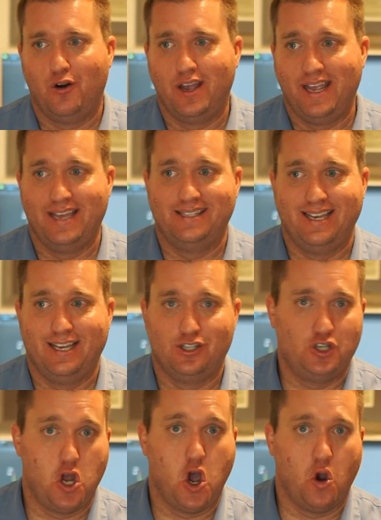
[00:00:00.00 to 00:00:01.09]
Hint,
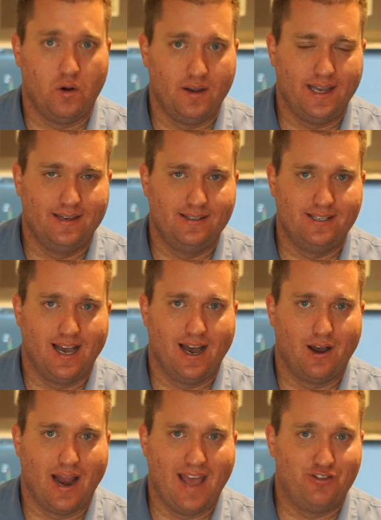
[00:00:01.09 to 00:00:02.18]
hint, no. It
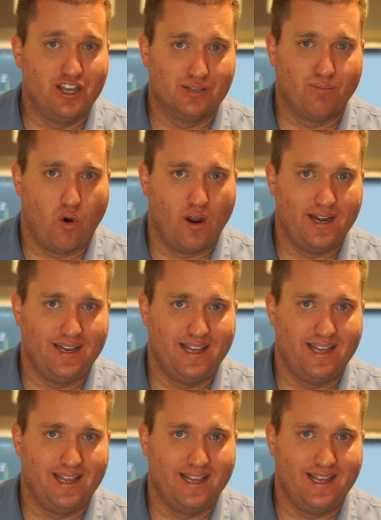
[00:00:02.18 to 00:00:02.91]
at this point